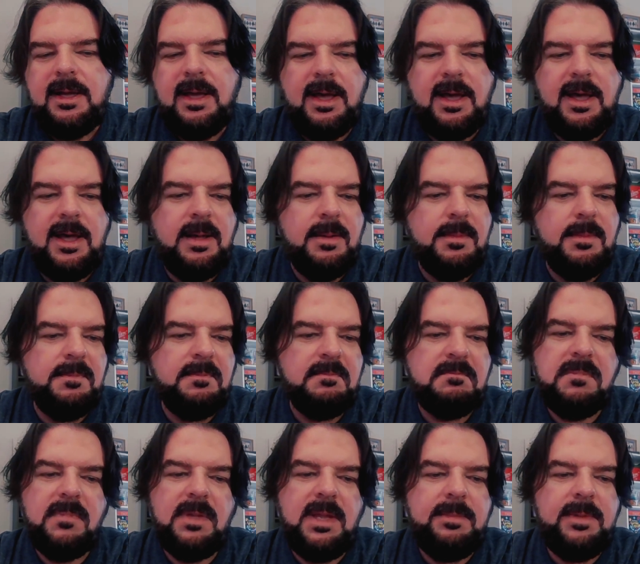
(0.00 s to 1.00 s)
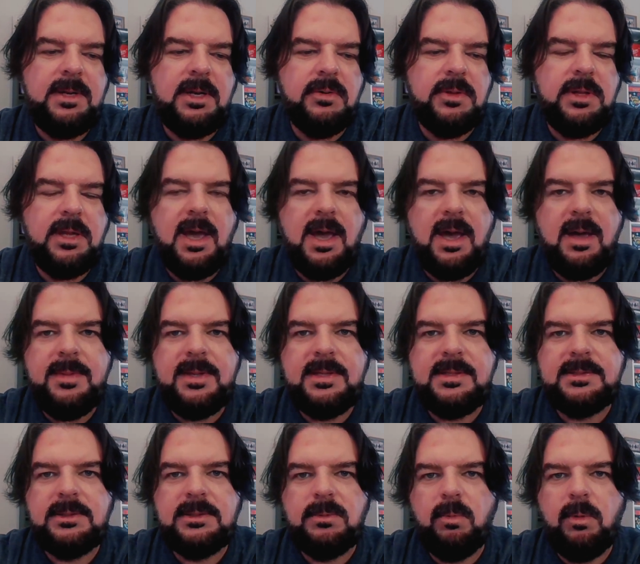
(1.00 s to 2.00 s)
Um, let me know in the
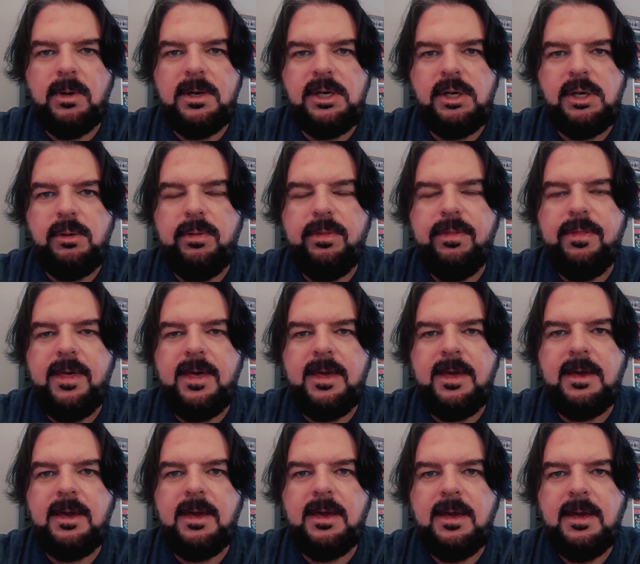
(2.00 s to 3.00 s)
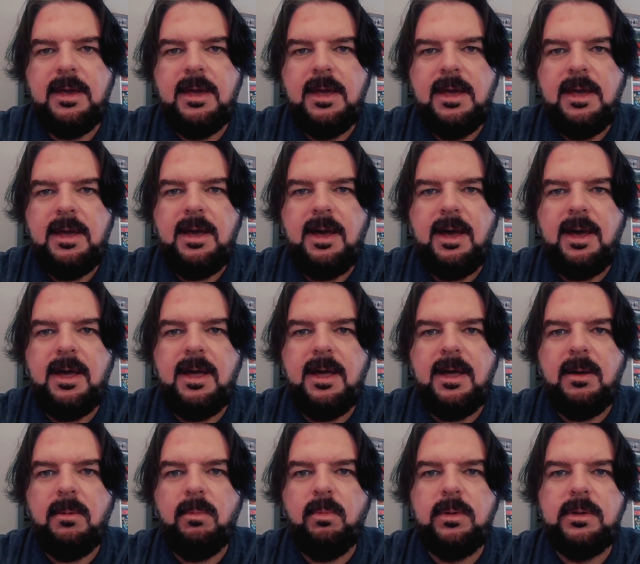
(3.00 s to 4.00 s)
comments what you think.
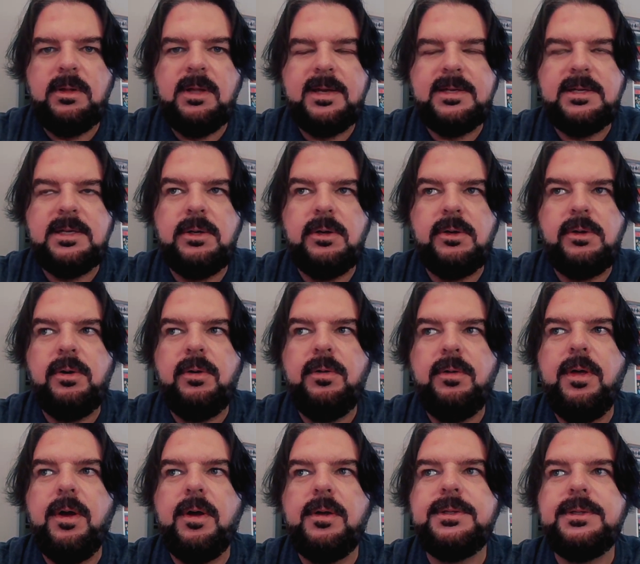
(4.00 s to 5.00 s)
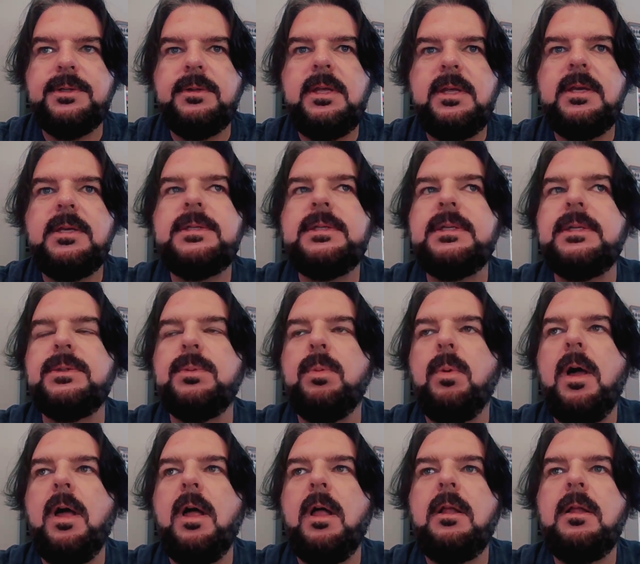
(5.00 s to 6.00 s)
Uh, would like to know your thoughts on this as
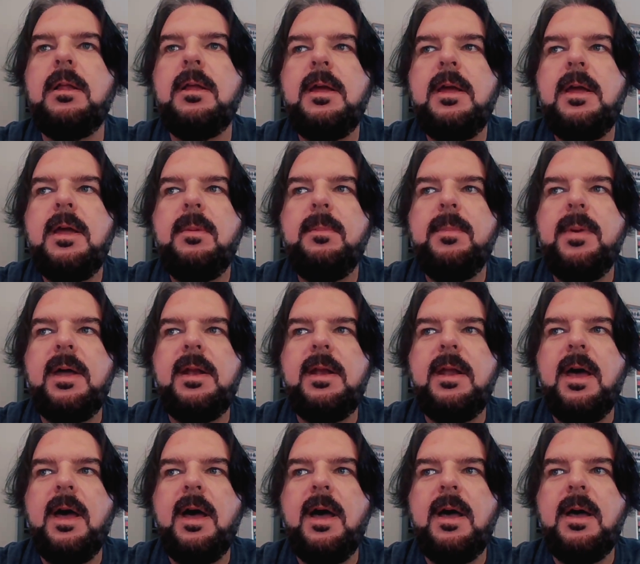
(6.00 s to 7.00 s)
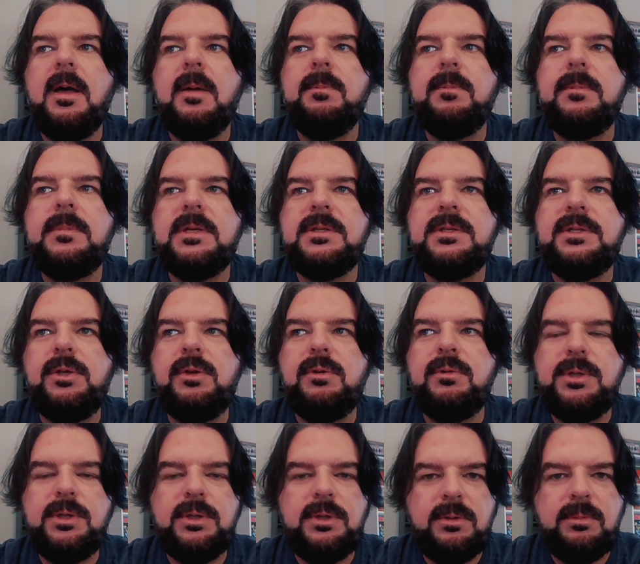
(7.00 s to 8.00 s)
well. But uh, does
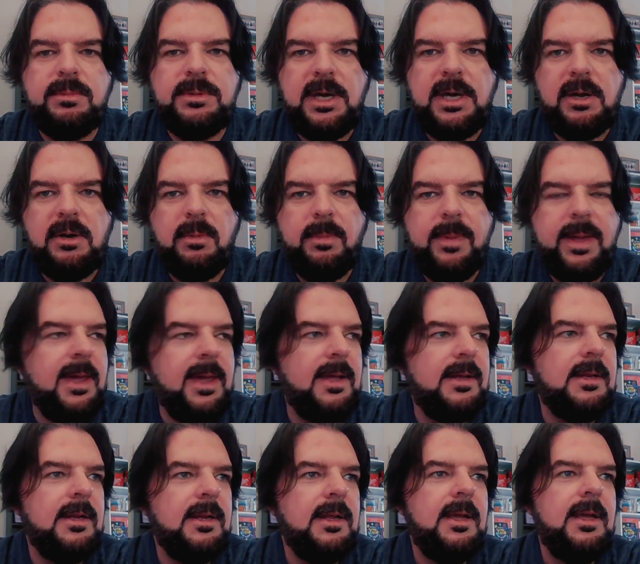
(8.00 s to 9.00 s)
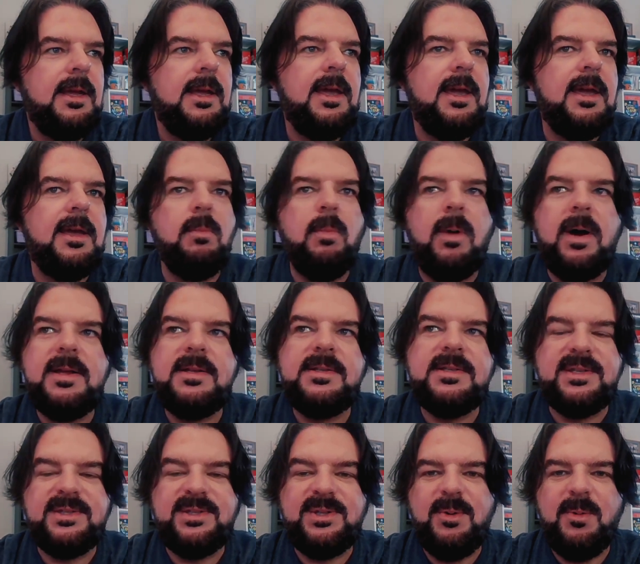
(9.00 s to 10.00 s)
YouTube shadow ban, and why is
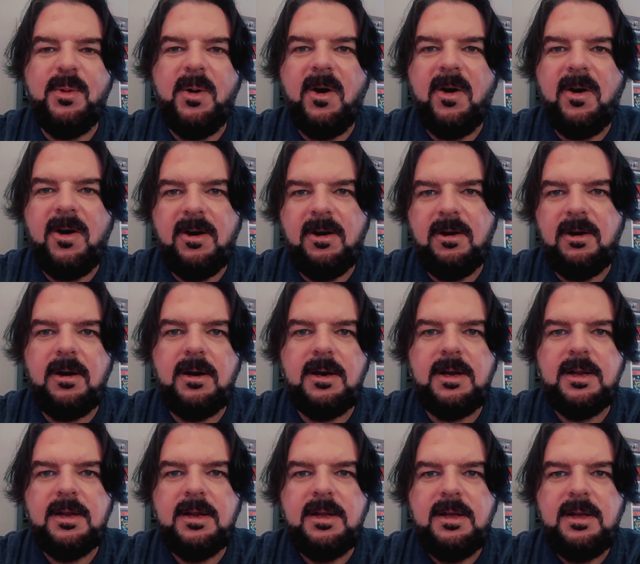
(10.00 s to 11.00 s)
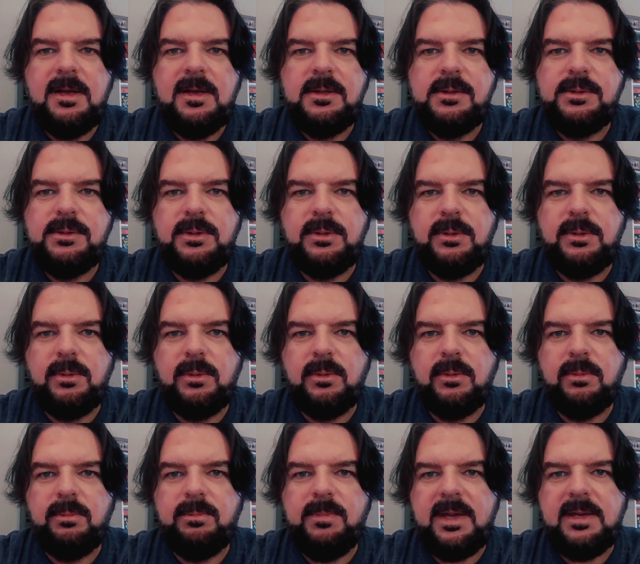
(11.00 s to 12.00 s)
it so hard
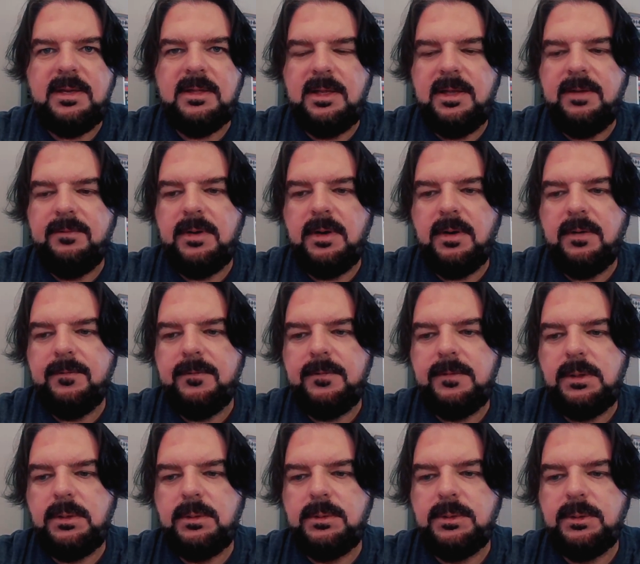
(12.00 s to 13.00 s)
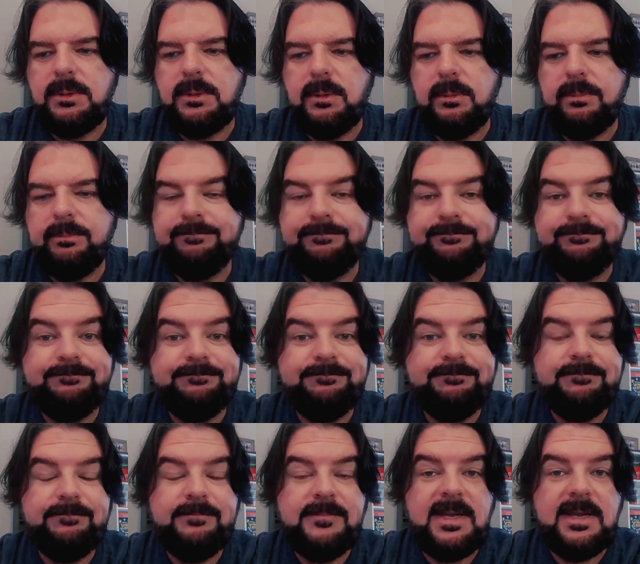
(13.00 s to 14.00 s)
to make a living off of YouTube?
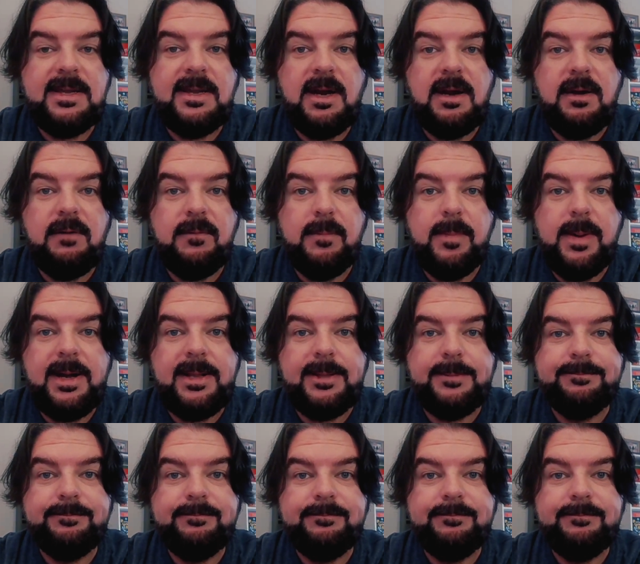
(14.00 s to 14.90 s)
Take care, everybody.